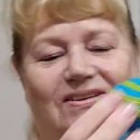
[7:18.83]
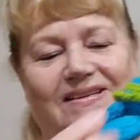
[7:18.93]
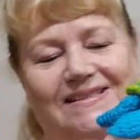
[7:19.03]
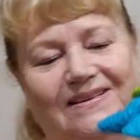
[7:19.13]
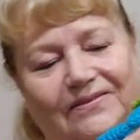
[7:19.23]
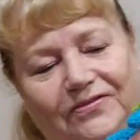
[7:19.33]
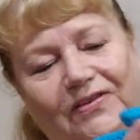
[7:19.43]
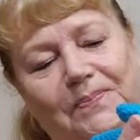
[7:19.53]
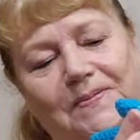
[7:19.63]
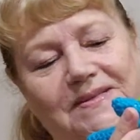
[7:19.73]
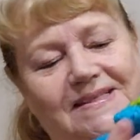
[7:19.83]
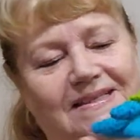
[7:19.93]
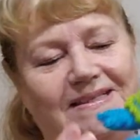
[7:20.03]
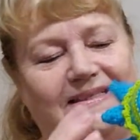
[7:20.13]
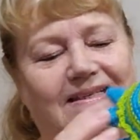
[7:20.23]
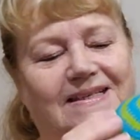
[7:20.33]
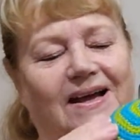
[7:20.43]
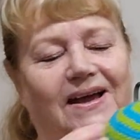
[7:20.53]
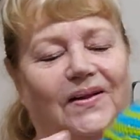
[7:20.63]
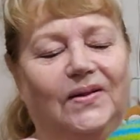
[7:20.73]
got his little flippers, his
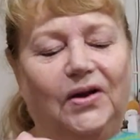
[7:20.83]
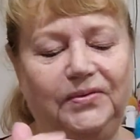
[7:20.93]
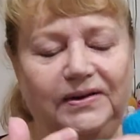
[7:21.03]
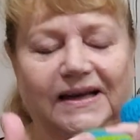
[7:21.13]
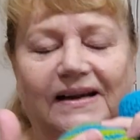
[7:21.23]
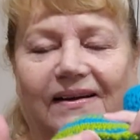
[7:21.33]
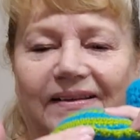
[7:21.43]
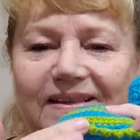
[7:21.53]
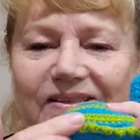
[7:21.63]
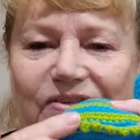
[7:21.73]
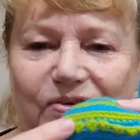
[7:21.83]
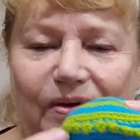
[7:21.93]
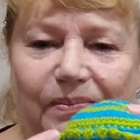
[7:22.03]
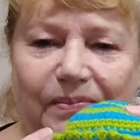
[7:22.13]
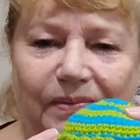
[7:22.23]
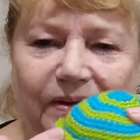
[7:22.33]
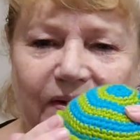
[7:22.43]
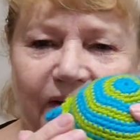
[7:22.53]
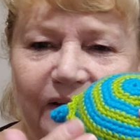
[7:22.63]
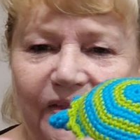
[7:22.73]
tail. I really like this trim
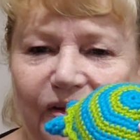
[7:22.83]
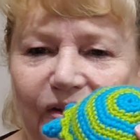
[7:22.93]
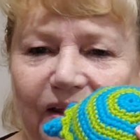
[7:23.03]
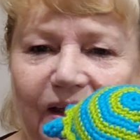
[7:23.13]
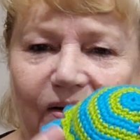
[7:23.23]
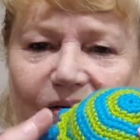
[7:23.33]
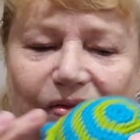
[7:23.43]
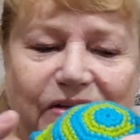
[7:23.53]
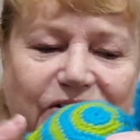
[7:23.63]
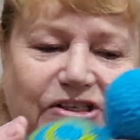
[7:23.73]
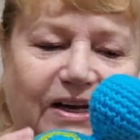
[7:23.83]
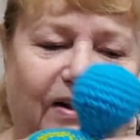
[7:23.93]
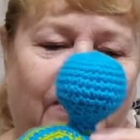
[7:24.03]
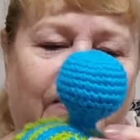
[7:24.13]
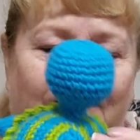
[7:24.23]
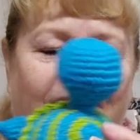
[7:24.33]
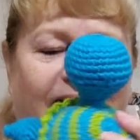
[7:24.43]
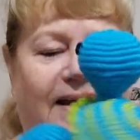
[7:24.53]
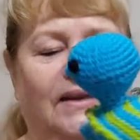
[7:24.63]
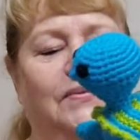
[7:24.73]
that you get on the shell.
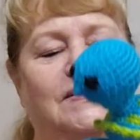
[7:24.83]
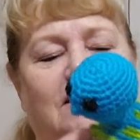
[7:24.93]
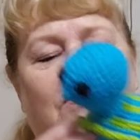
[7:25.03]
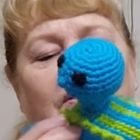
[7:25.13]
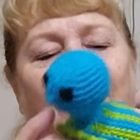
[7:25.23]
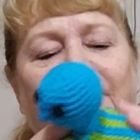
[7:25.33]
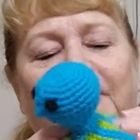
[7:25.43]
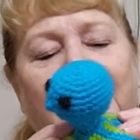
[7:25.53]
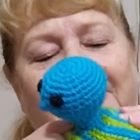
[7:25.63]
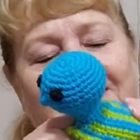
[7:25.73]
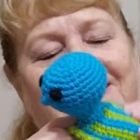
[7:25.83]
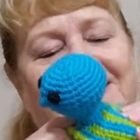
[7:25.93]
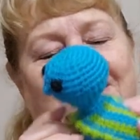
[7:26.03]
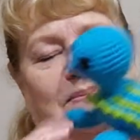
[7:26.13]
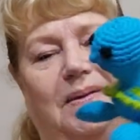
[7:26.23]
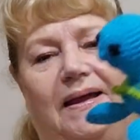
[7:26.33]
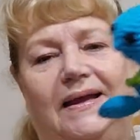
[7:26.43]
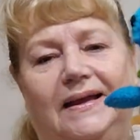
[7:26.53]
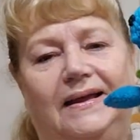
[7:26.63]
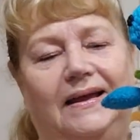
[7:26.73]
And he was incredibly easy to
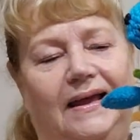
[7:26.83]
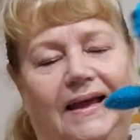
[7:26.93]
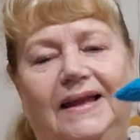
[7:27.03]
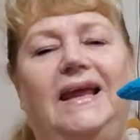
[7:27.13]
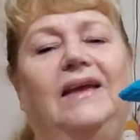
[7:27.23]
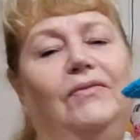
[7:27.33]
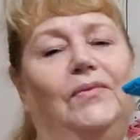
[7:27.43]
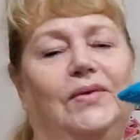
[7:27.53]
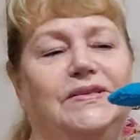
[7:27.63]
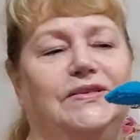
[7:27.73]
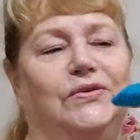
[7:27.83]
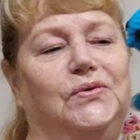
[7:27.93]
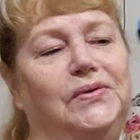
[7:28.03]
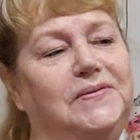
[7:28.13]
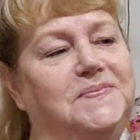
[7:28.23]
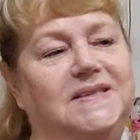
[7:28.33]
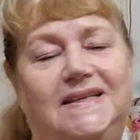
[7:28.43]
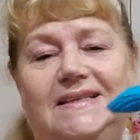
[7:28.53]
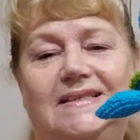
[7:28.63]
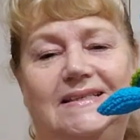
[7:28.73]
make. And even with sore ribs,
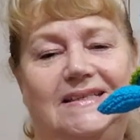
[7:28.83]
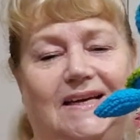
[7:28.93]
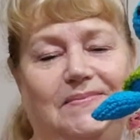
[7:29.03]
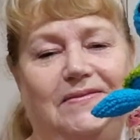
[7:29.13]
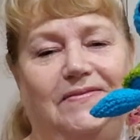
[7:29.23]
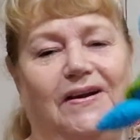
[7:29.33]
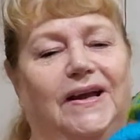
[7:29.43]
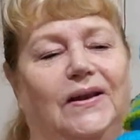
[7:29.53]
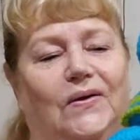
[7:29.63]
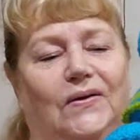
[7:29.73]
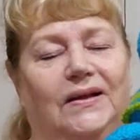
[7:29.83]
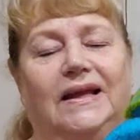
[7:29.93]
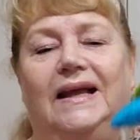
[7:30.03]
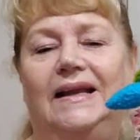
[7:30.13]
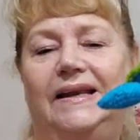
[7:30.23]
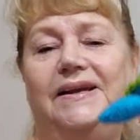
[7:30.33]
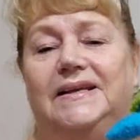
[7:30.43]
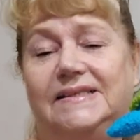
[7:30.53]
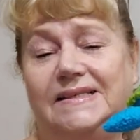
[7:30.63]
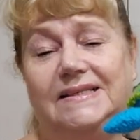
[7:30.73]
he didn't take me very long. Now,
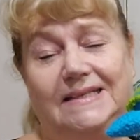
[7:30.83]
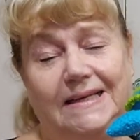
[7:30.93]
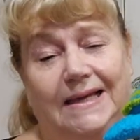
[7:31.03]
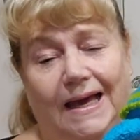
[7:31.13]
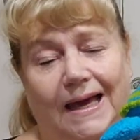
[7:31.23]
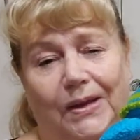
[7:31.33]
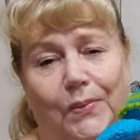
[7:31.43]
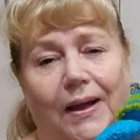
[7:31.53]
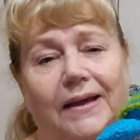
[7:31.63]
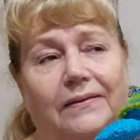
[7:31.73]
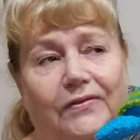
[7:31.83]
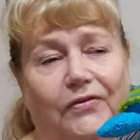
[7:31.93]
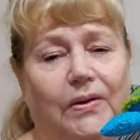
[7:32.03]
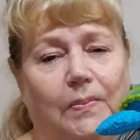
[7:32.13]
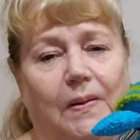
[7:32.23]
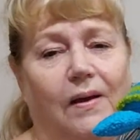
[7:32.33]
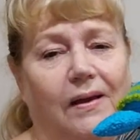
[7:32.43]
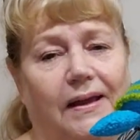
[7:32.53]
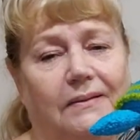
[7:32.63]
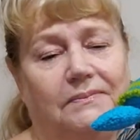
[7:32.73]
it's a DK weight,
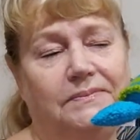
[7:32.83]
3-ply,